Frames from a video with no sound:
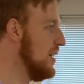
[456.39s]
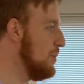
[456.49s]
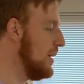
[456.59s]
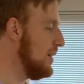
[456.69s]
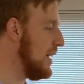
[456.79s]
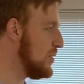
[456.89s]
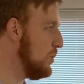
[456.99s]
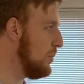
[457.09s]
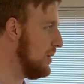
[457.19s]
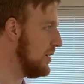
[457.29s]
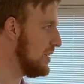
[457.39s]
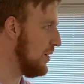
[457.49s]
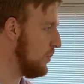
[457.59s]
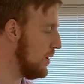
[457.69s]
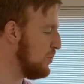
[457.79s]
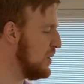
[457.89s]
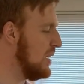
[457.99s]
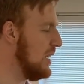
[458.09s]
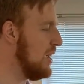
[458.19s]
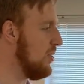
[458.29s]
But last week we looked at, whenever
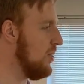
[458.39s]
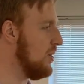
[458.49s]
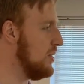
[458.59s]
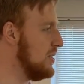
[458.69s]
we hear